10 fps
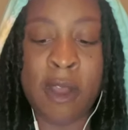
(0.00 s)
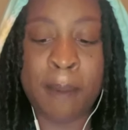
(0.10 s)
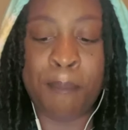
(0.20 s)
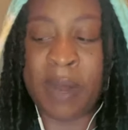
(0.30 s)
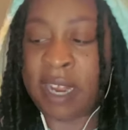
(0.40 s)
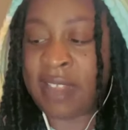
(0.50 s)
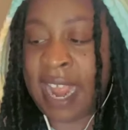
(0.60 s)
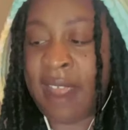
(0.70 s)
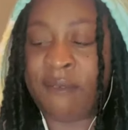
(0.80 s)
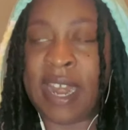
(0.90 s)
but they
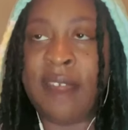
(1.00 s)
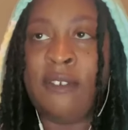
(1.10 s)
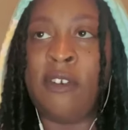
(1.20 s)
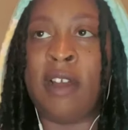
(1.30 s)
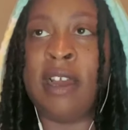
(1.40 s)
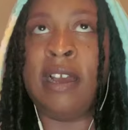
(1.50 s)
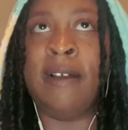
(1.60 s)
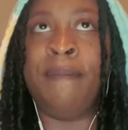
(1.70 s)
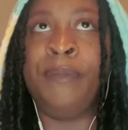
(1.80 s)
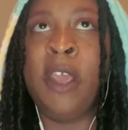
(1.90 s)
have
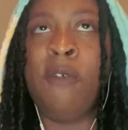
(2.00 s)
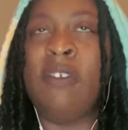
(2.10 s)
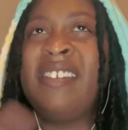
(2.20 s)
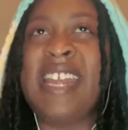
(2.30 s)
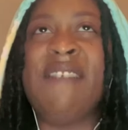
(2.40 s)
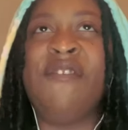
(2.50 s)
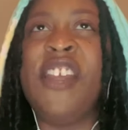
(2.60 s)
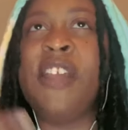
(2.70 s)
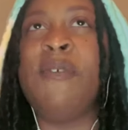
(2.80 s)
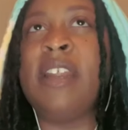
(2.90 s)
never received
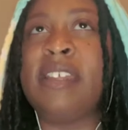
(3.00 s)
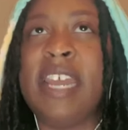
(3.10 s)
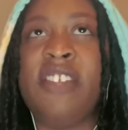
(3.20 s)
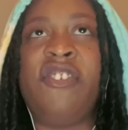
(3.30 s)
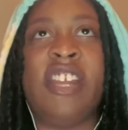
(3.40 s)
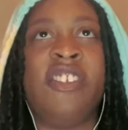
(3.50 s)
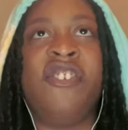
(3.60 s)
genuine attention,